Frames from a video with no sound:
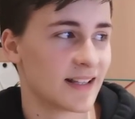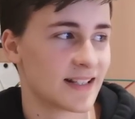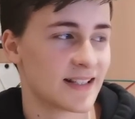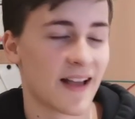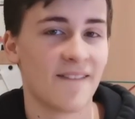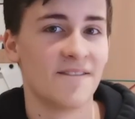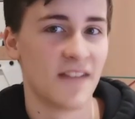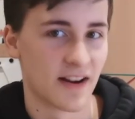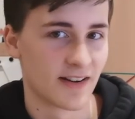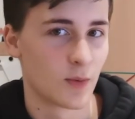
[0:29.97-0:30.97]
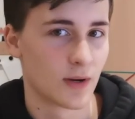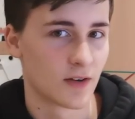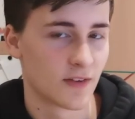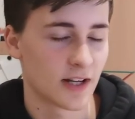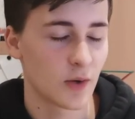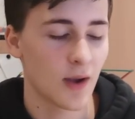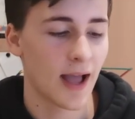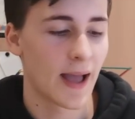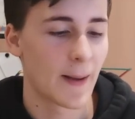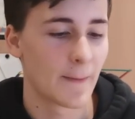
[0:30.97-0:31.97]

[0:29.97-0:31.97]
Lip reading: This is a very weird video.